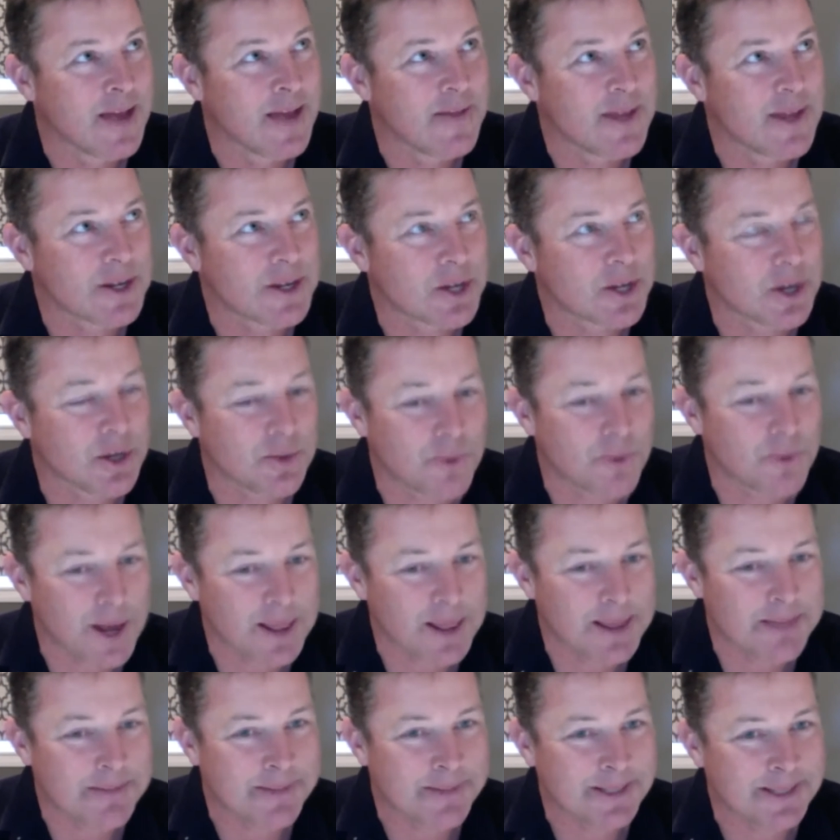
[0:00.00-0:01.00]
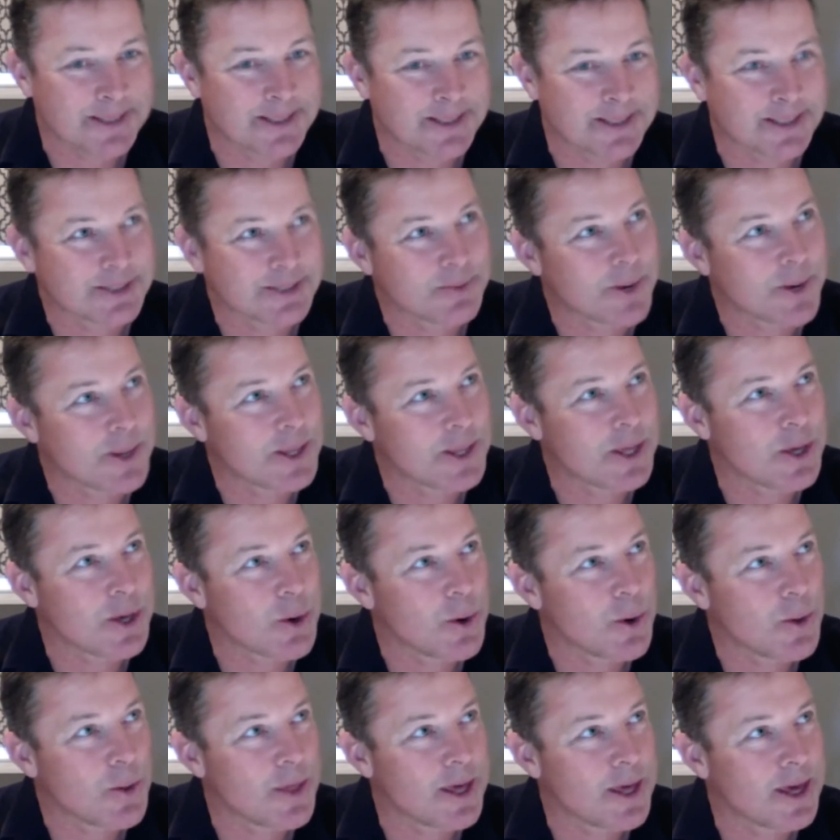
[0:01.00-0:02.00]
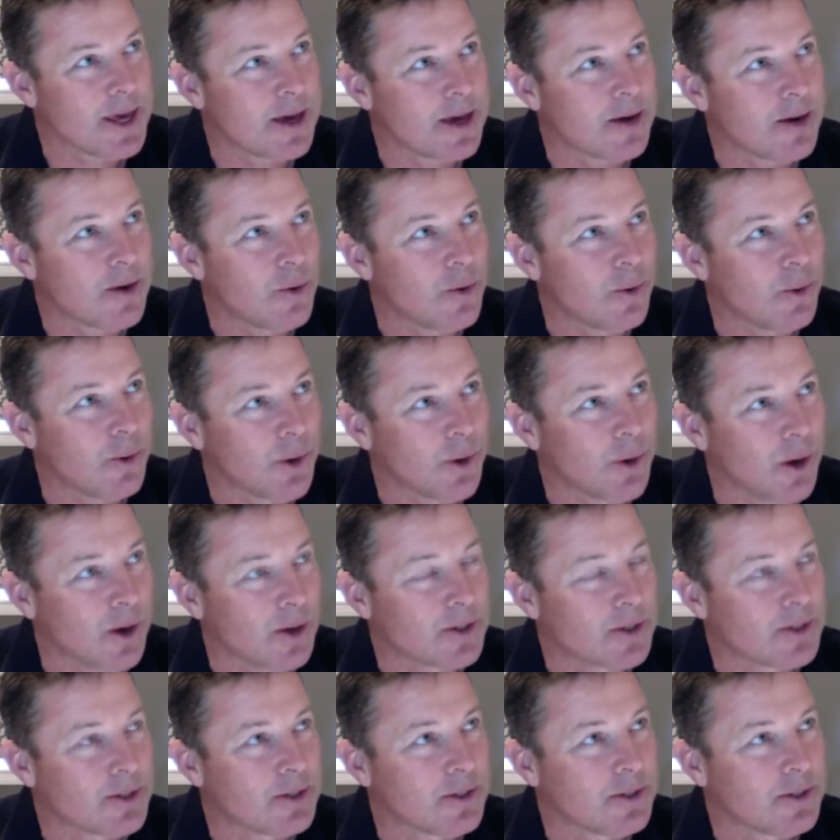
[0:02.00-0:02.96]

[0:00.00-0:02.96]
that can run the business whether you're there or not.